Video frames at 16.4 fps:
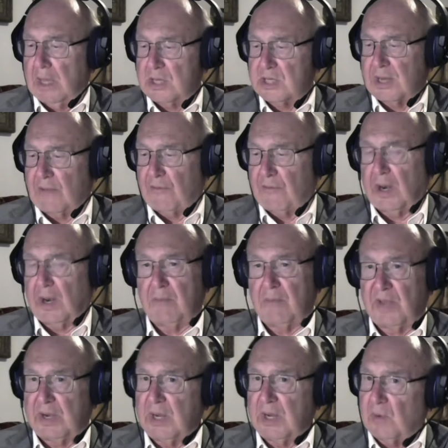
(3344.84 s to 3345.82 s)
Stefan,
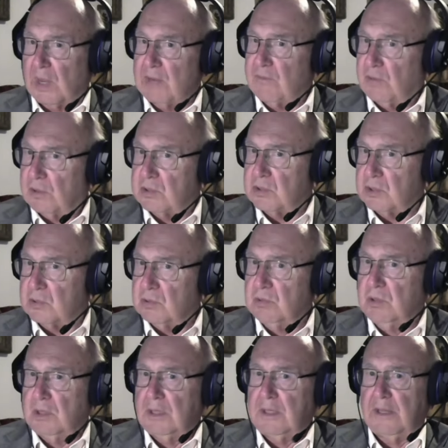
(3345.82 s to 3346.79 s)
I'm very grateful to
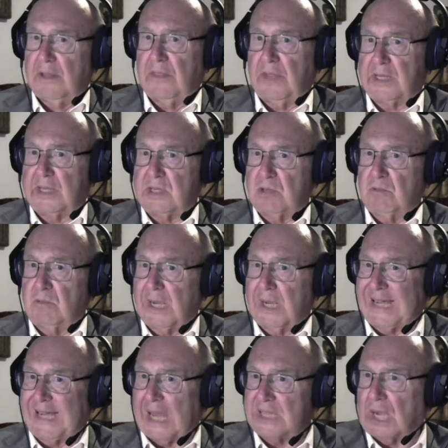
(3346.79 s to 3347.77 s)
you that you
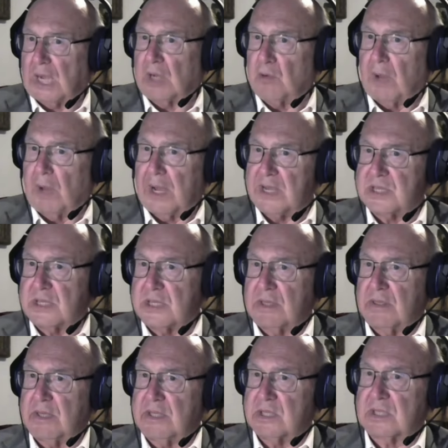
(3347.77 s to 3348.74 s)
were
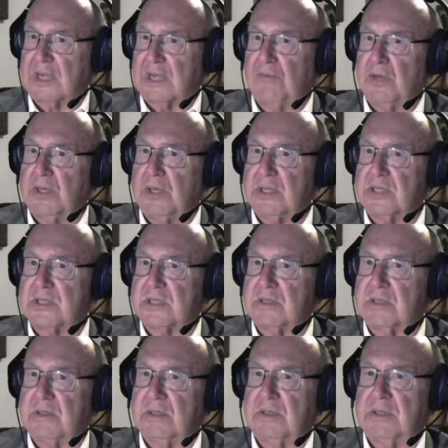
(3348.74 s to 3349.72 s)
categorizing these governance
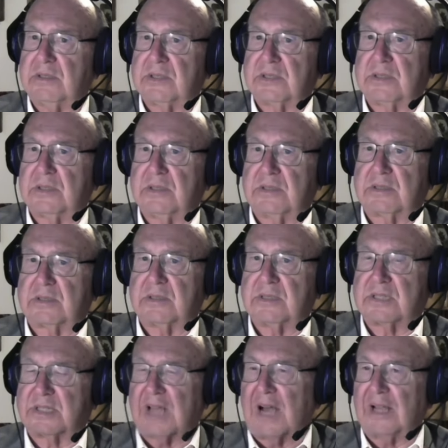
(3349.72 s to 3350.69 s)

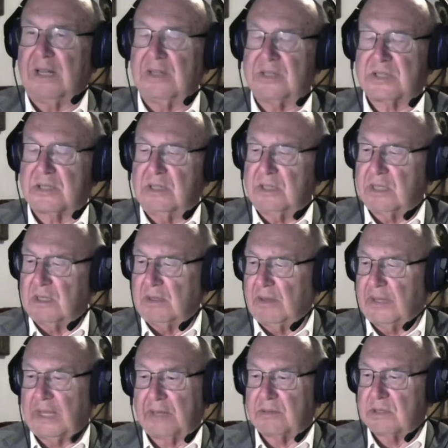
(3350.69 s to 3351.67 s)
styles a
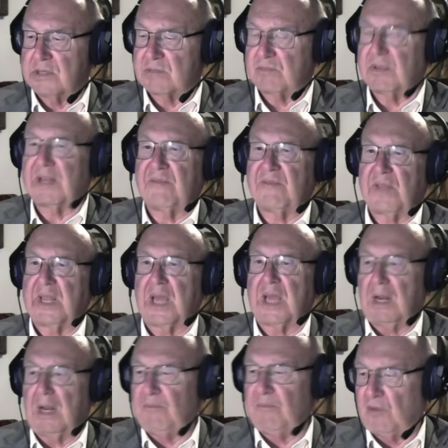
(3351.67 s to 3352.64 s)
little. That is very, very
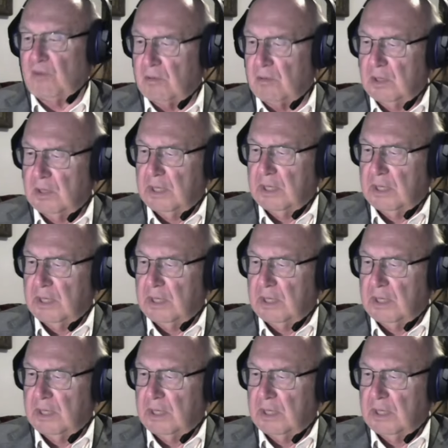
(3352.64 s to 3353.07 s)
helpful.